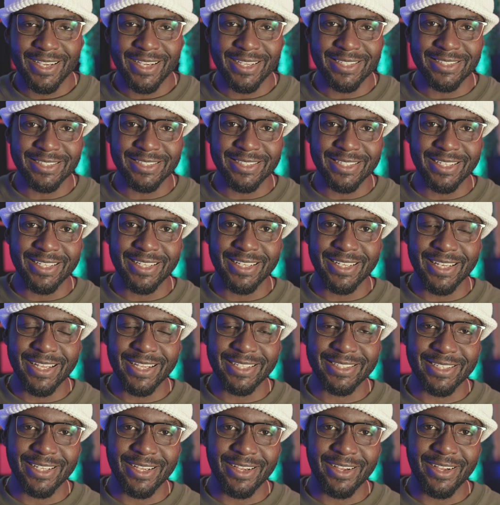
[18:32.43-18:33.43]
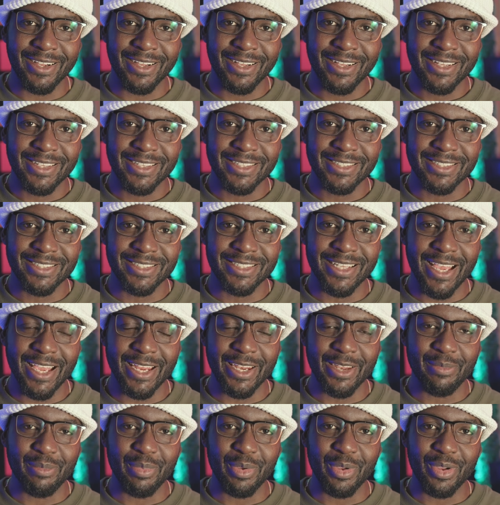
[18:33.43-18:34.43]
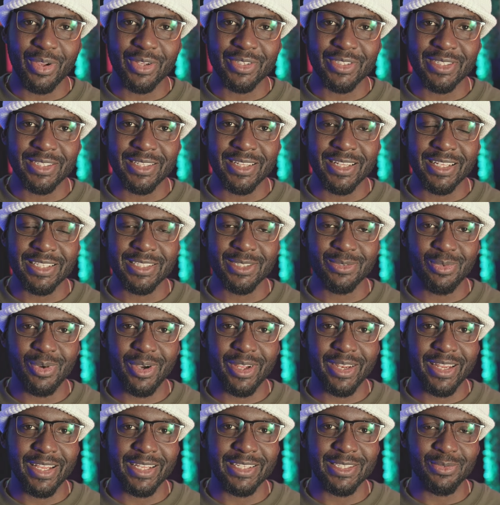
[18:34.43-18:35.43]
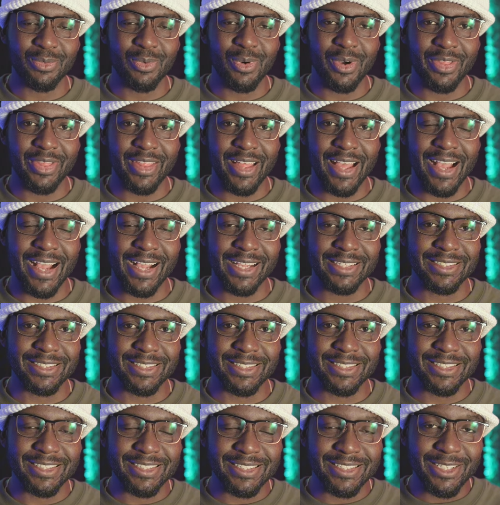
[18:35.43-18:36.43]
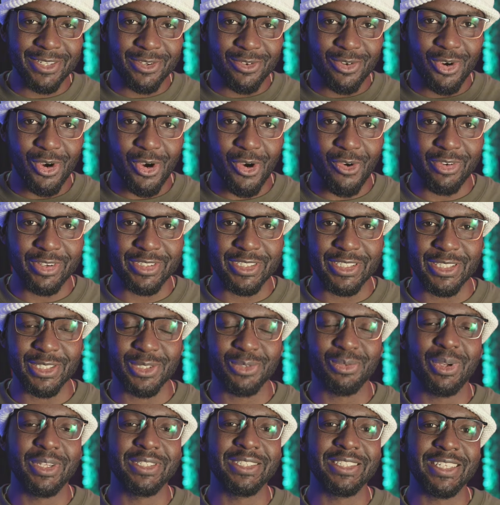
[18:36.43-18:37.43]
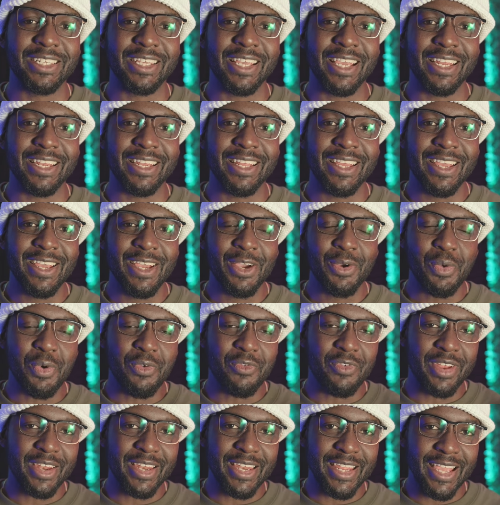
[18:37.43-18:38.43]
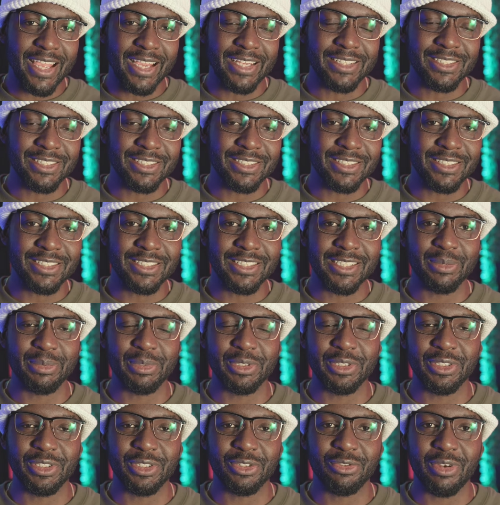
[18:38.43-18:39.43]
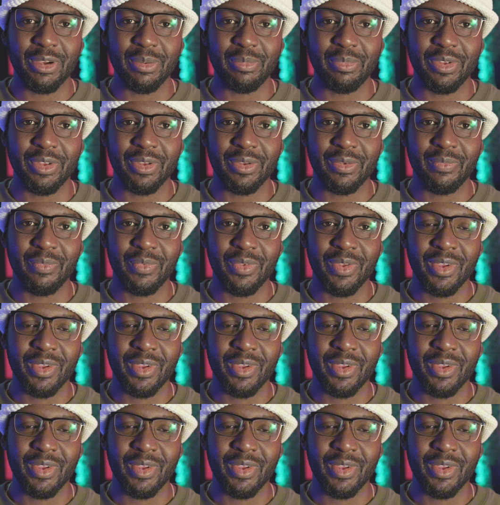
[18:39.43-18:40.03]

is the letter Z because this one is one that has secret origins once again within the ancient Egyptian script.